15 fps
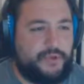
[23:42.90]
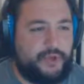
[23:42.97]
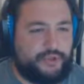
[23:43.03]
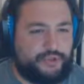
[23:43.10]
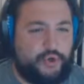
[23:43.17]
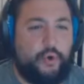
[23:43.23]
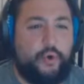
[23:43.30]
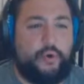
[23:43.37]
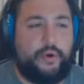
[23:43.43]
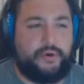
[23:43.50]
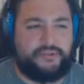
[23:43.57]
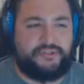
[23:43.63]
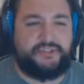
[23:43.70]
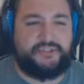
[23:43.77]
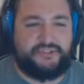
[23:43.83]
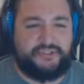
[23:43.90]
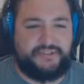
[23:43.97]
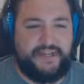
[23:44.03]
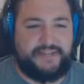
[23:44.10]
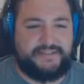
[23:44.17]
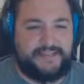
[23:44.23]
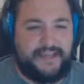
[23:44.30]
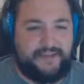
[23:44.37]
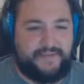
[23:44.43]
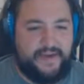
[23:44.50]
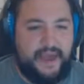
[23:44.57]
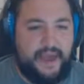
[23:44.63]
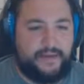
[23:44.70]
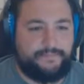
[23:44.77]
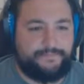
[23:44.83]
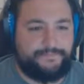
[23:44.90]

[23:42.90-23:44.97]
Tauroses and things like that.